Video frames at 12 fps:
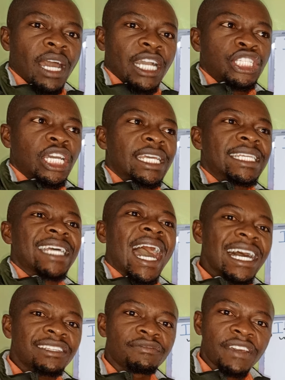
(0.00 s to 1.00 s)
Actually, it
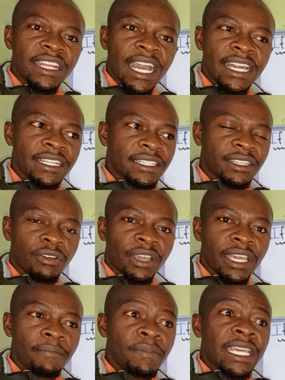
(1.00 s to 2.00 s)
has very high risk,
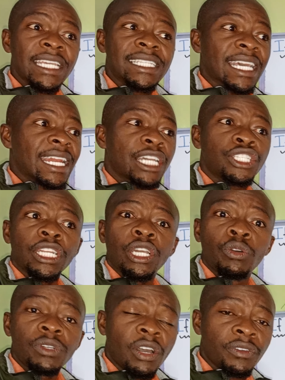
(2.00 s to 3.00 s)
okay? It can actually
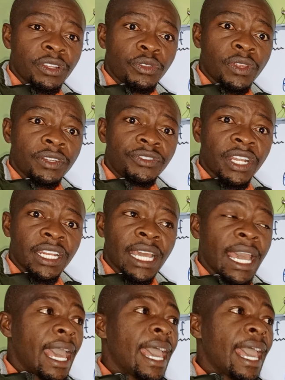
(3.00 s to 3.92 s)
go down into the drain.